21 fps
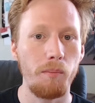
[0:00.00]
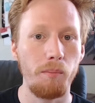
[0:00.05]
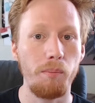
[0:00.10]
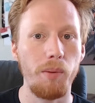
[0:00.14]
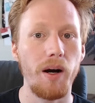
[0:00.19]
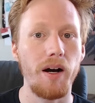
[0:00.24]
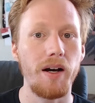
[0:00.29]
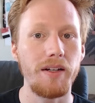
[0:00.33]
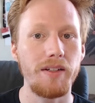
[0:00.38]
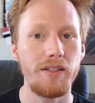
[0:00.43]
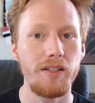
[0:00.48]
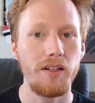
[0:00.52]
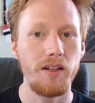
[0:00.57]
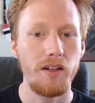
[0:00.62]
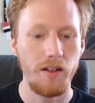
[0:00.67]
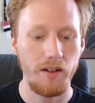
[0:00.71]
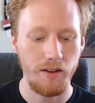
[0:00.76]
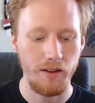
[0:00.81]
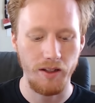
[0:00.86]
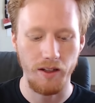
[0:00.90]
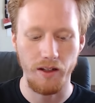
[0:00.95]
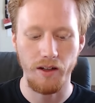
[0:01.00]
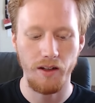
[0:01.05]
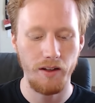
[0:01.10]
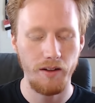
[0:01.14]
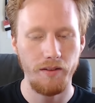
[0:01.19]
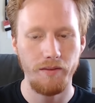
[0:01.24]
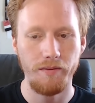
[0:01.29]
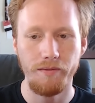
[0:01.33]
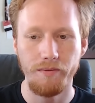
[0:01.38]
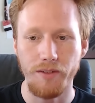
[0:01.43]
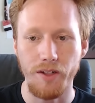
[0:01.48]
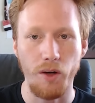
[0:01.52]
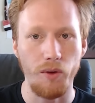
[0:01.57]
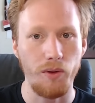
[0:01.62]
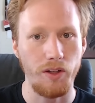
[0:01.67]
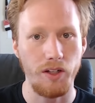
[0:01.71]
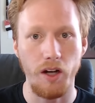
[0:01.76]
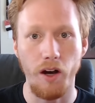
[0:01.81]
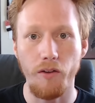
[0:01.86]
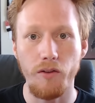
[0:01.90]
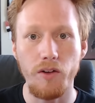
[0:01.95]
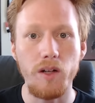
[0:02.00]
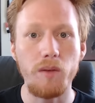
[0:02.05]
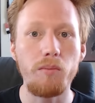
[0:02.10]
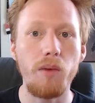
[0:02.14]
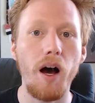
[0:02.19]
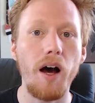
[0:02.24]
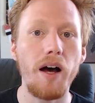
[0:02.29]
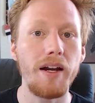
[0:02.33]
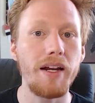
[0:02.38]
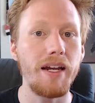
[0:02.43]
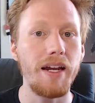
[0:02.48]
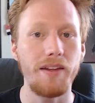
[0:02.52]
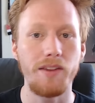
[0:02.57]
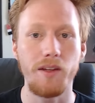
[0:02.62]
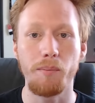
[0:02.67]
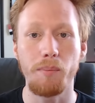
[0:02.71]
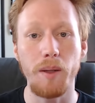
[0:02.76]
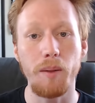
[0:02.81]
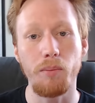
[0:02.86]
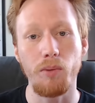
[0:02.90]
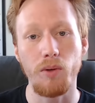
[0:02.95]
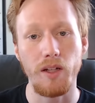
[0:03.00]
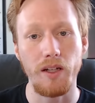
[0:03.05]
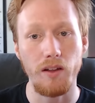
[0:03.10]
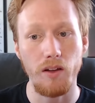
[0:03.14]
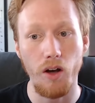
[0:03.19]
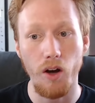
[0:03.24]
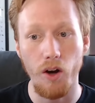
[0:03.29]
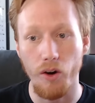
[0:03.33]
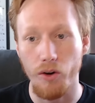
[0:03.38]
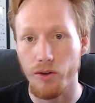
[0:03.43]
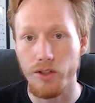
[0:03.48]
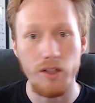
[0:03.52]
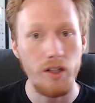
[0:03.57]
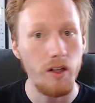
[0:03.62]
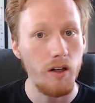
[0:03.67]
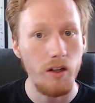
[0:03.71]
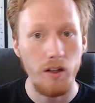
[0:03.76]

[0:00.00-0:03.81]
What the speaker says: but the governing body and the people at large